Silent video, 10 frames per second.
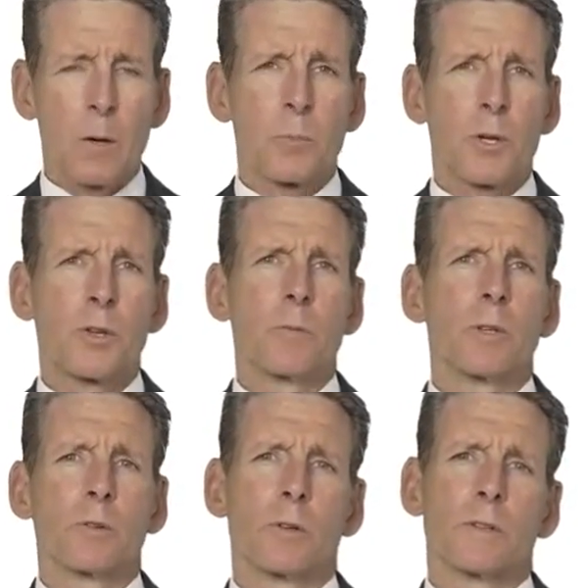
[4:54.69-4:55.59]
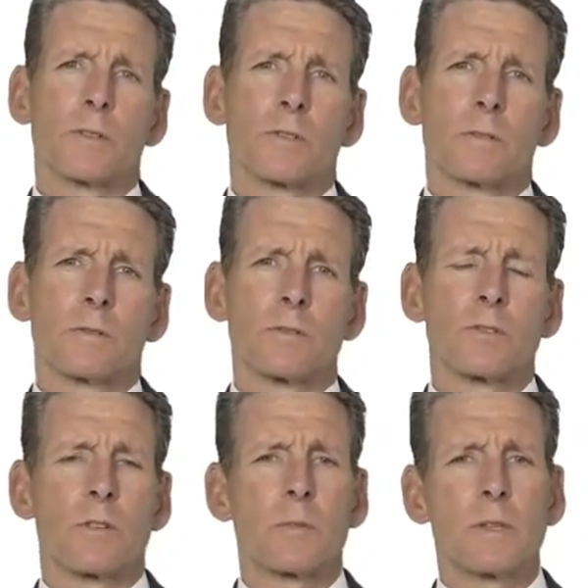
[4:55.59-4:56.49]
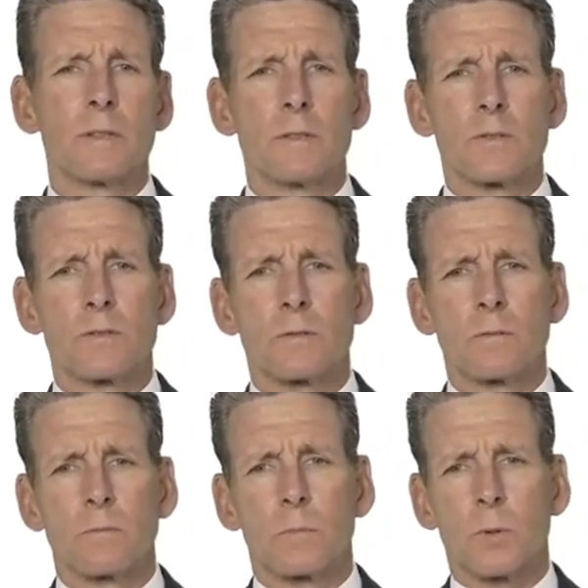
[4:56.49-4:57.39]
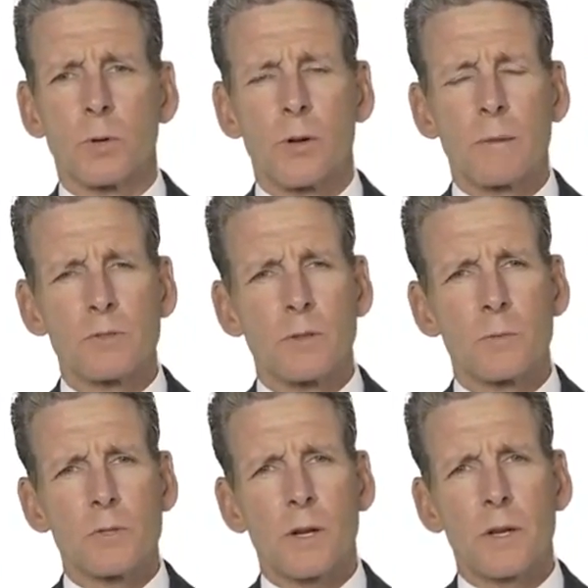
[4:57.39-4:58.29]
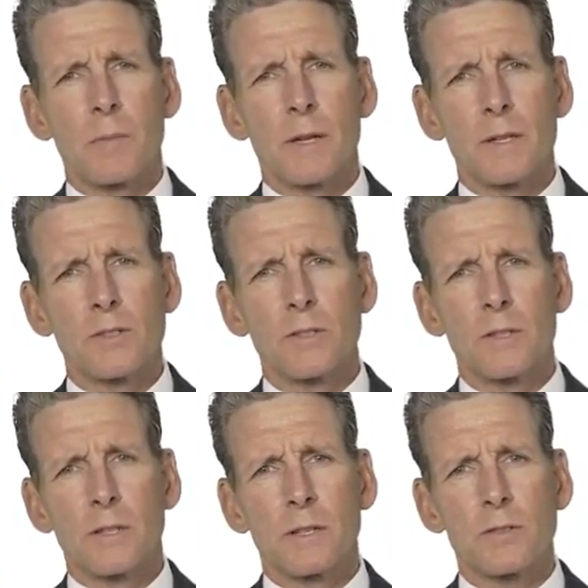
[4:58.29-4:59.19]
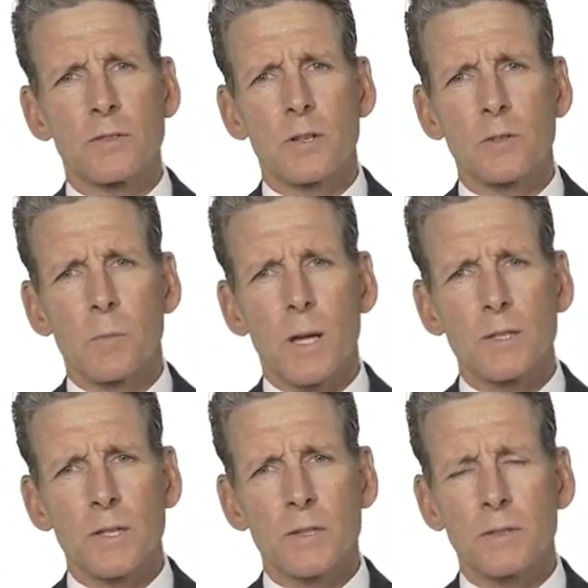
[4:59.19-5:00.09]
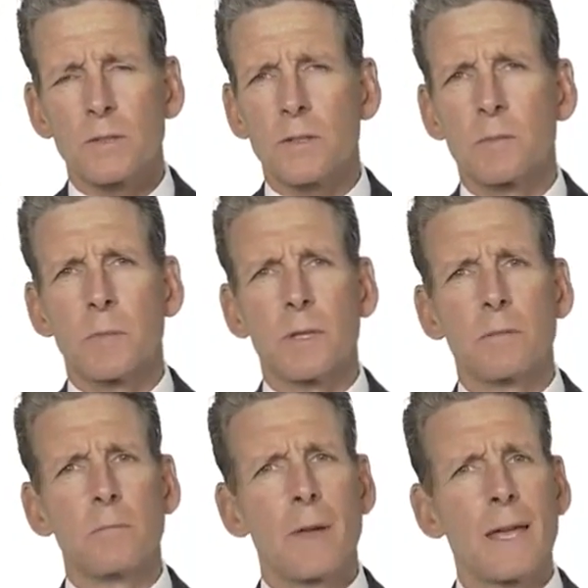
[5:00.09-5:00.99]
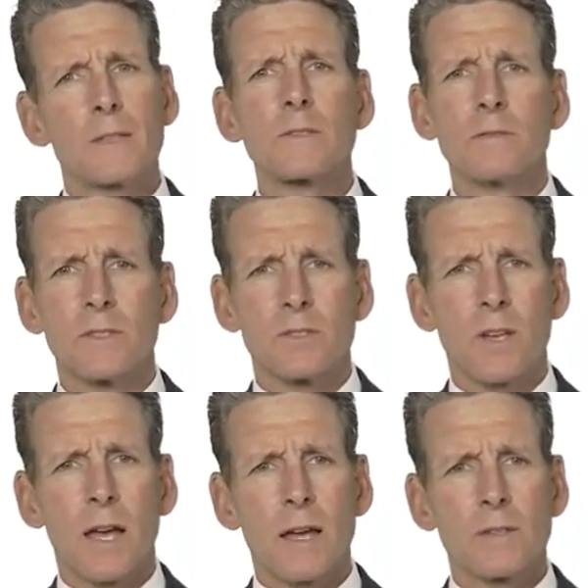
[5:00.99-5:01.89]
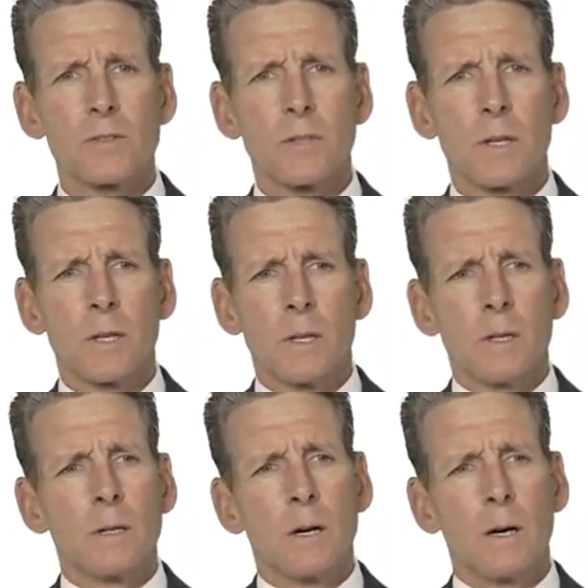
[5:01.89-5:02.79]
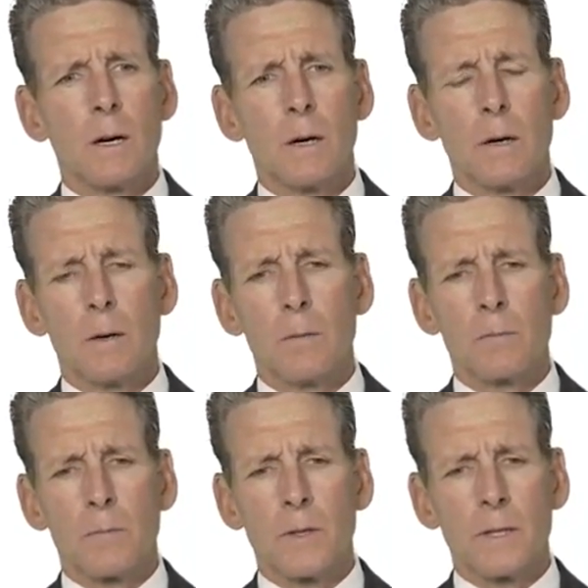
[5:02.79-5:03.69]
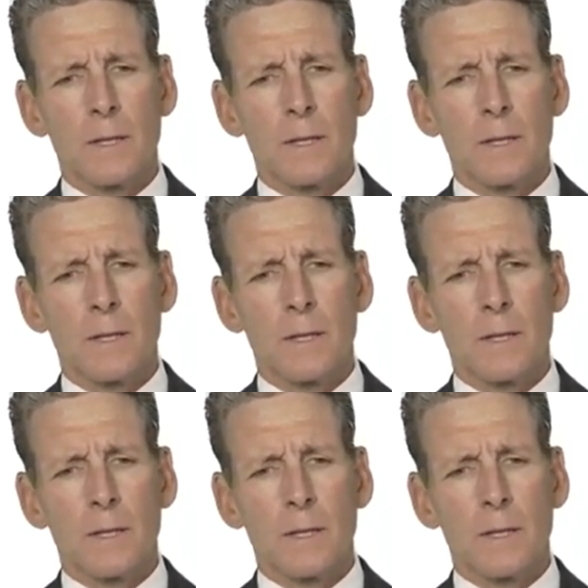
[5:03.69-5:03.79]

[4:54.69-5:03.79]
procurement lawyers. So some of these programs. You know, we're talking about engineering and construction projects. These can be massive in size. The